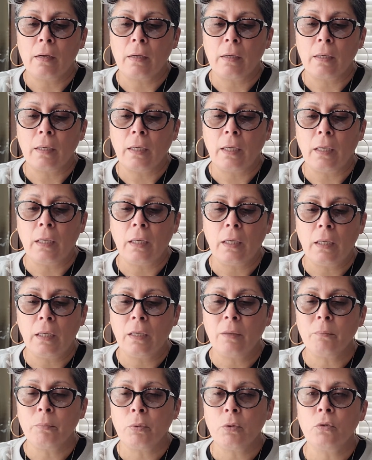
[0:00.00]
he
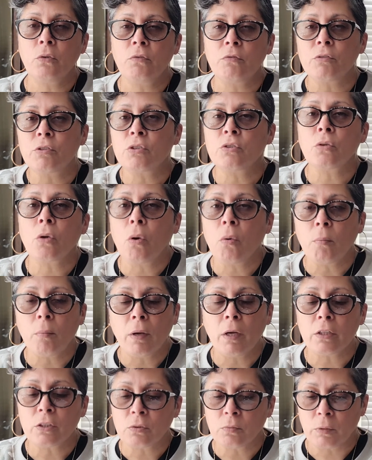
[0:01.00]
improved so
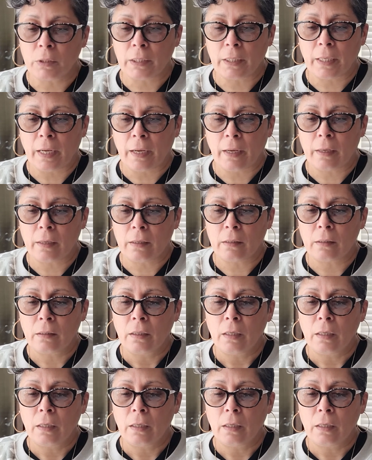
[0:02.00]
much with that.